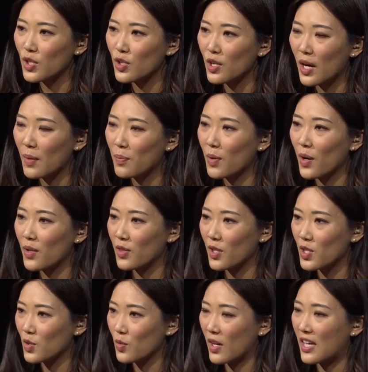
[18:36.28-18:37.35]
you up on the
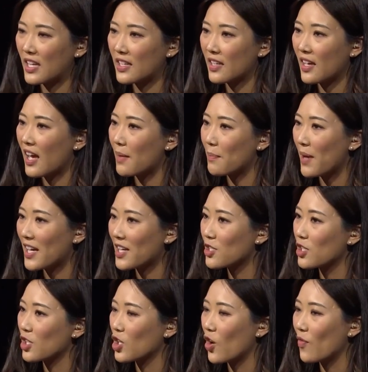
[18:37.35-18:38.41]
screen and back
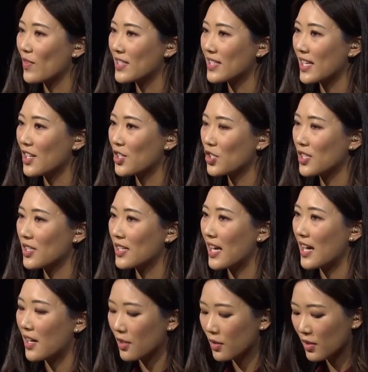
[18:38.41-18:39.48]
into the conversation
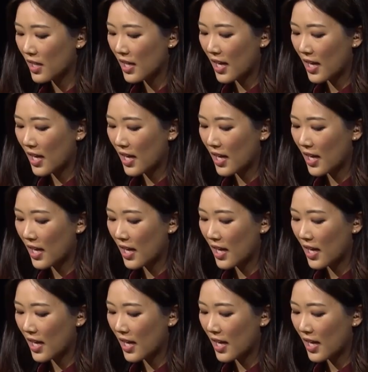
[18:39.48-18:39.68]
now.